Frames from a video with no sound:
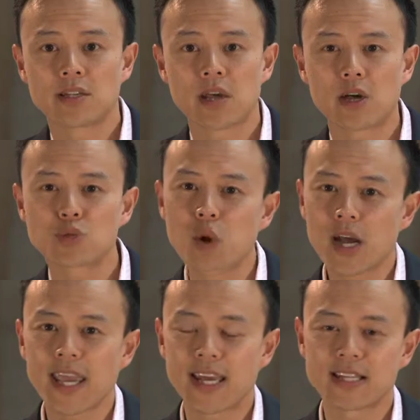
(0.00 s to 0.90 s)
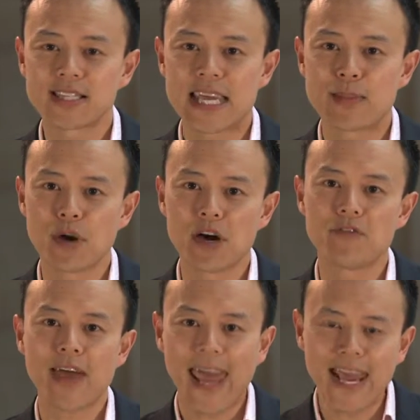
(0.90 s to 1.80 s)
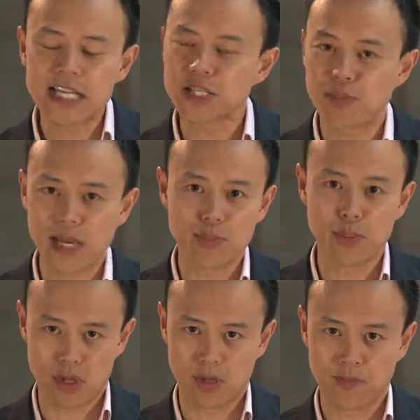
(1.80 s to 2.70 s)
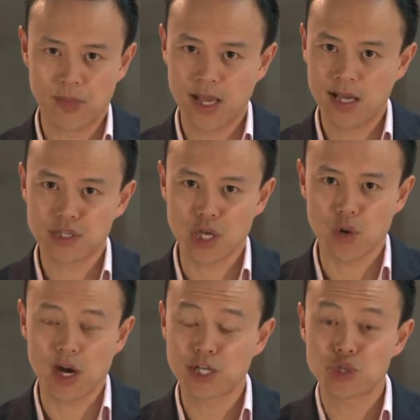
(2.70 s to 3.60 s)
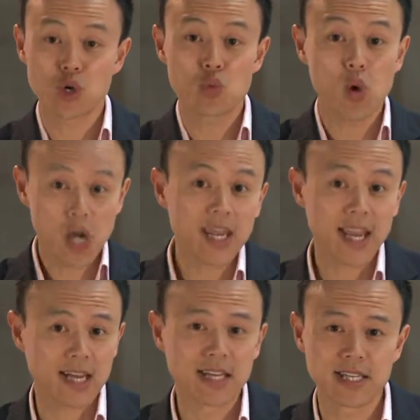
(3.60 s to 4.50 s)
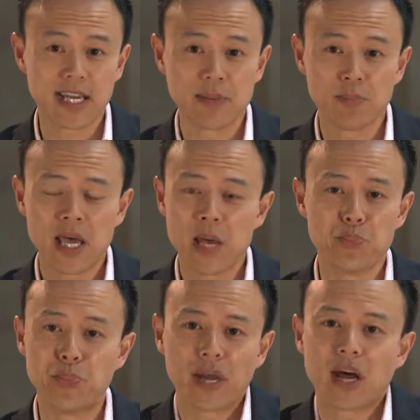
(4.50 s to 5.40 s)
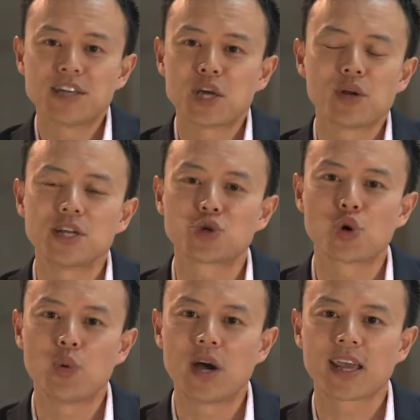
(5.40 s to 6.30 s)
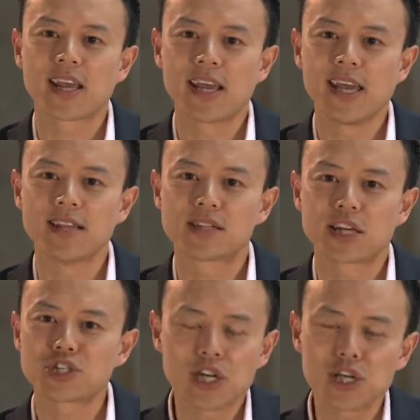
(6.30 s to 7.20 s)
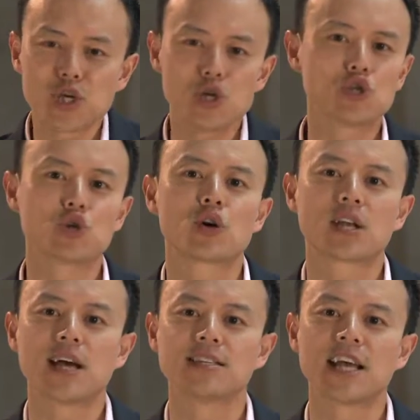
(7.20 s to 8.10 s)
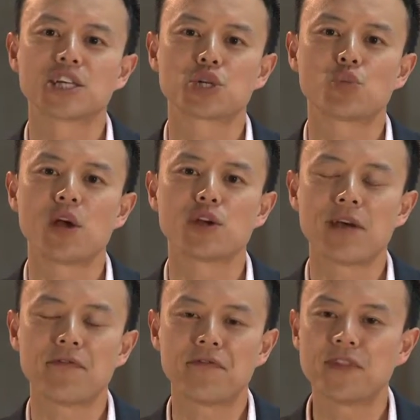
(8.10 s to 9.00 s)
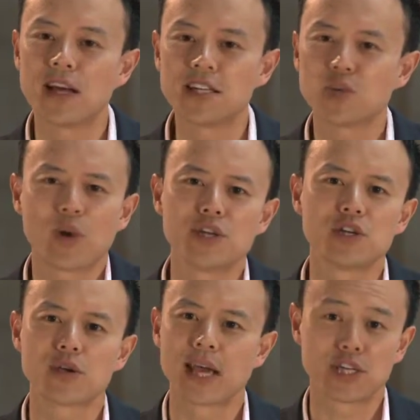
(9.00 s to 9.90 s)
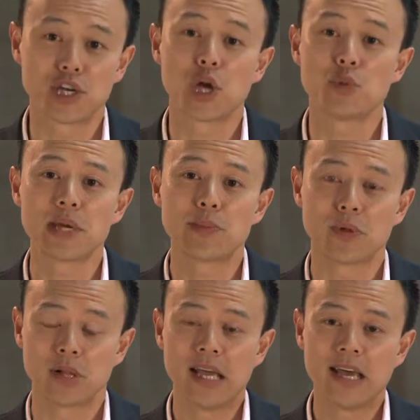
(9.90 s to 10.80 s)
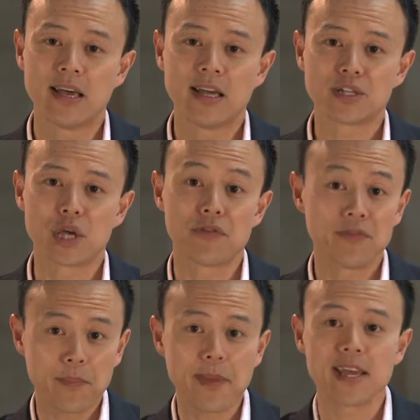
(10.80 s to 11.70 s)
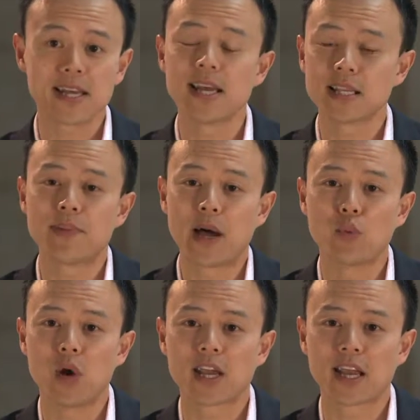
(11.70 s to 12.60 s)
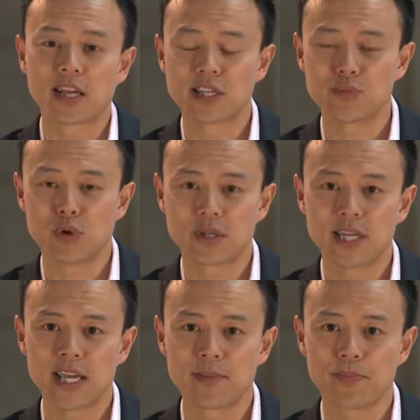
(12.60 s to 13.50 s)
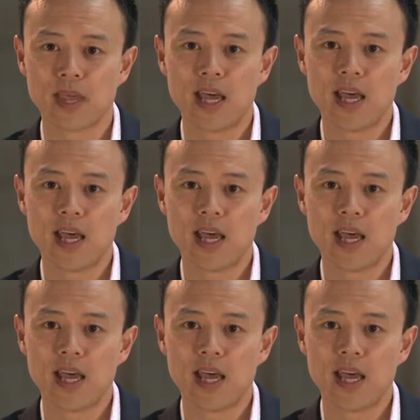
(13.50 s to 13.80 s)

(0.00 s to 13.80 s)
So I was working in a team of eight people. So I enjoy working in a team, but I don't enjoy working in such a huge organisation where you get flooded, where you don't get to know people. So for me, it's about working in a small team.